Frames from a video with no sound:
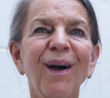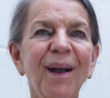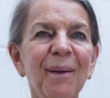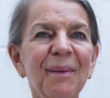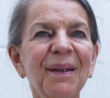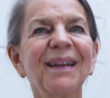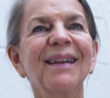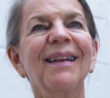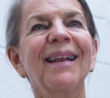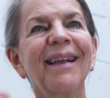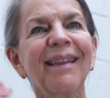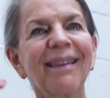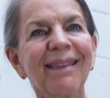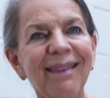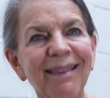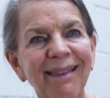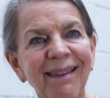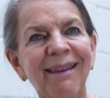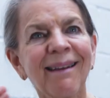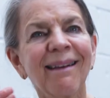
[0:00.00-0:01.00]
I mean,
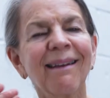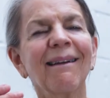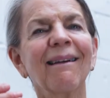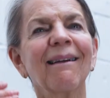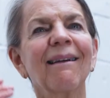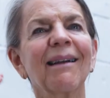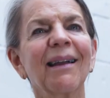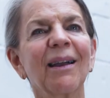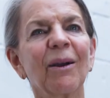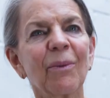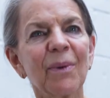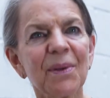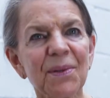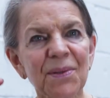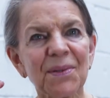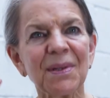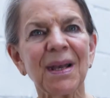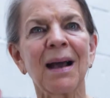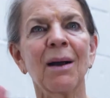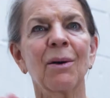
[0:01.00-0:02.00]
there it was
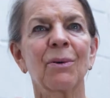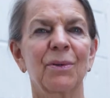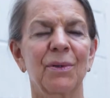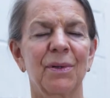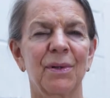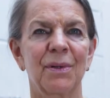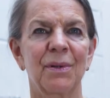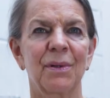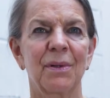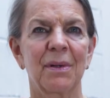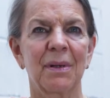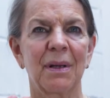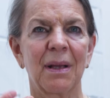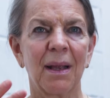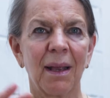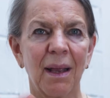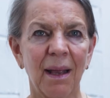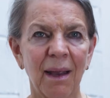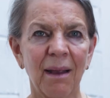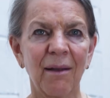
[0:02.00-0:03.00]
sounded.
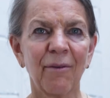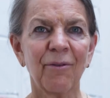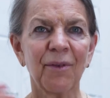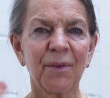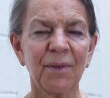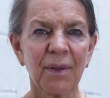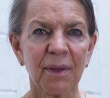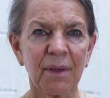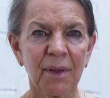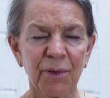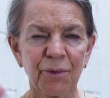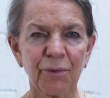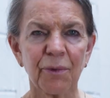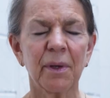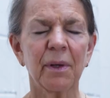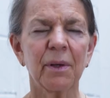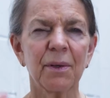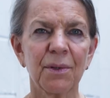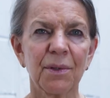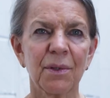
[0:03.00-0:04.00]
Everything that
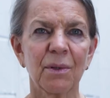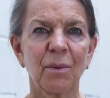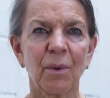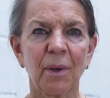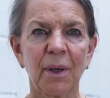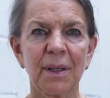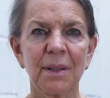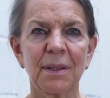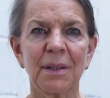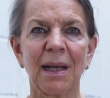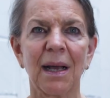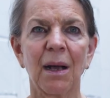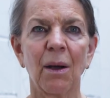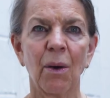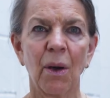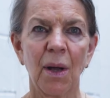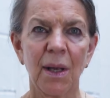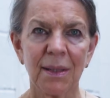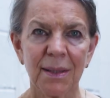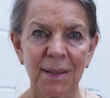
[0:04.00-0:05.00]
triggers the work is
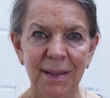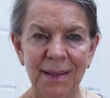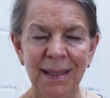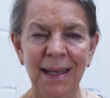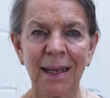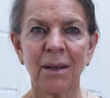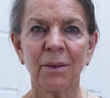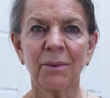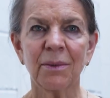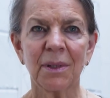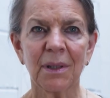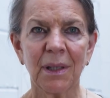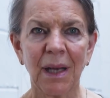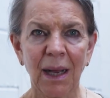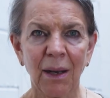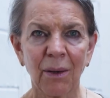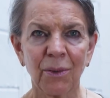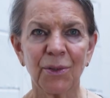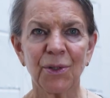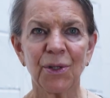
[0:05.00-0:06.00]
now sounded
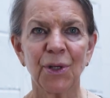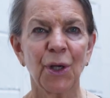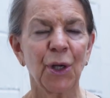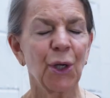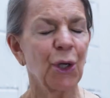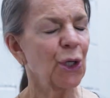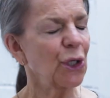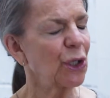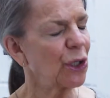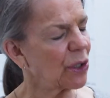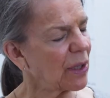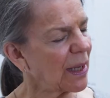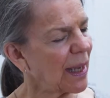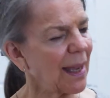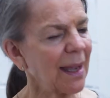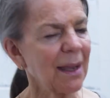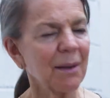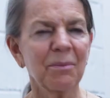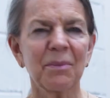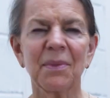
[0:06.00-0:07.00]
out. You
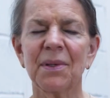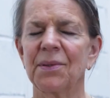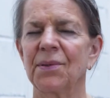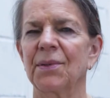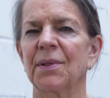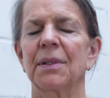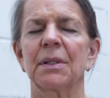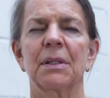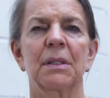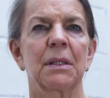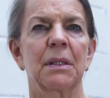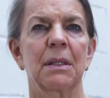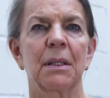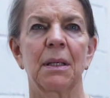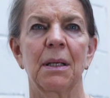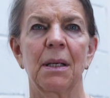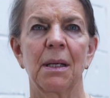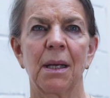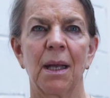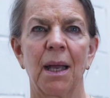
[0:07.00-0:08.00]
can't miss it.
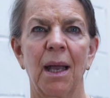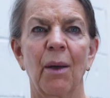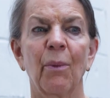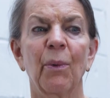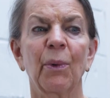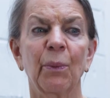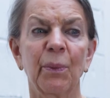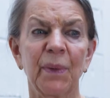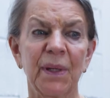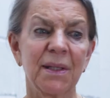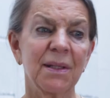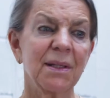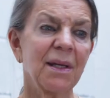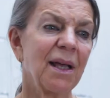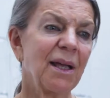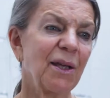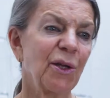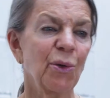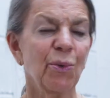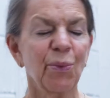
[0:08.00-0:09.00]
And when we
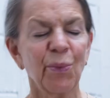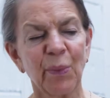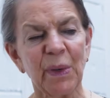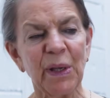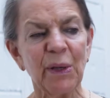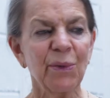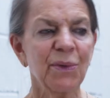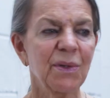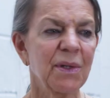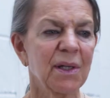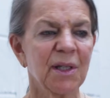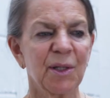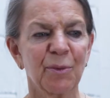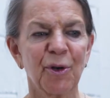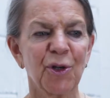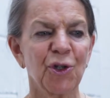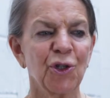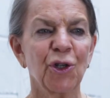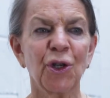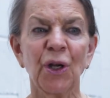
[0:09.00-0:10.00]
say, we use the
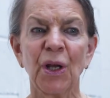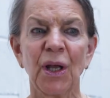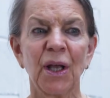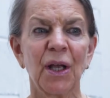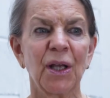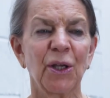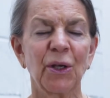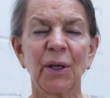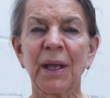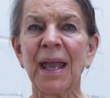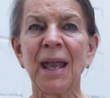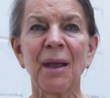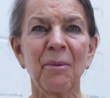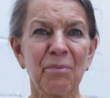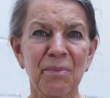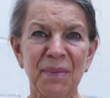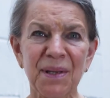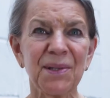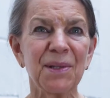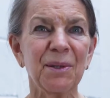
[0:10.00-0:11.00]
expression, you can't
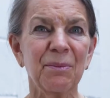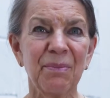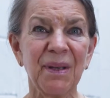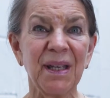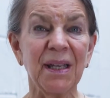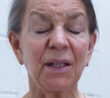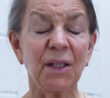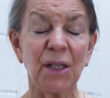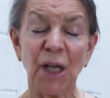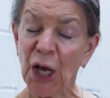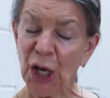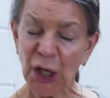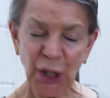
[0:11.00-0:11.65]
miss a beat.